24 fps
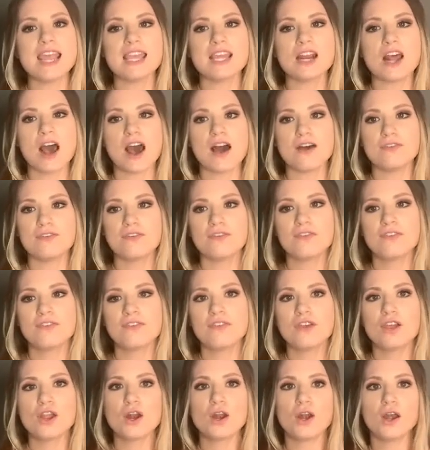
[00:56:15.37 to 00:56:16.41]
Take it
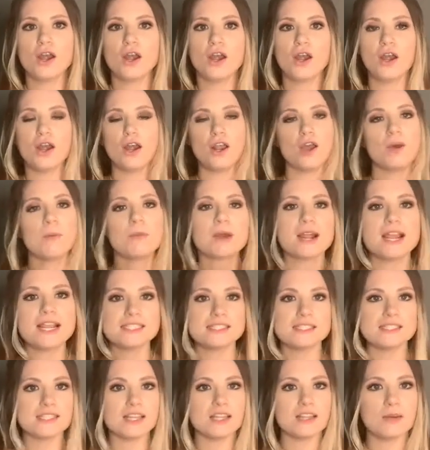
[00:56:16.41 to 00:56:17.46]
off. No
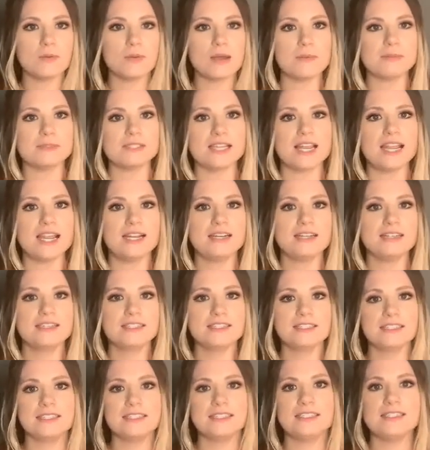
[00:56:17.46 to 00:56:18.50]
prices on the website.
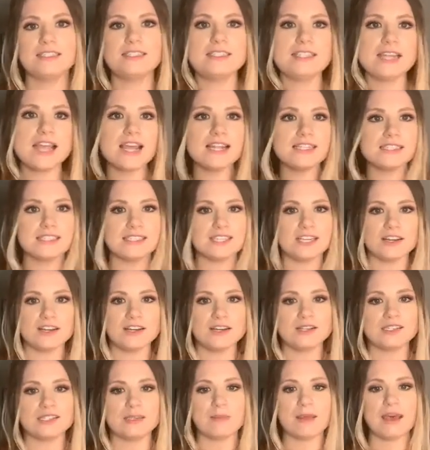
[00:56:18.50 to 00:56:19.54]
Dead
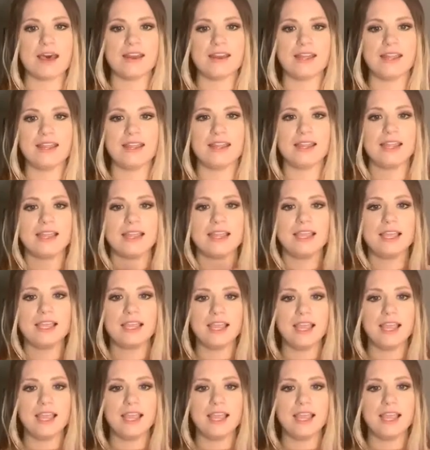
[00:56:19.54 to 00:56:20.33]
serious about it.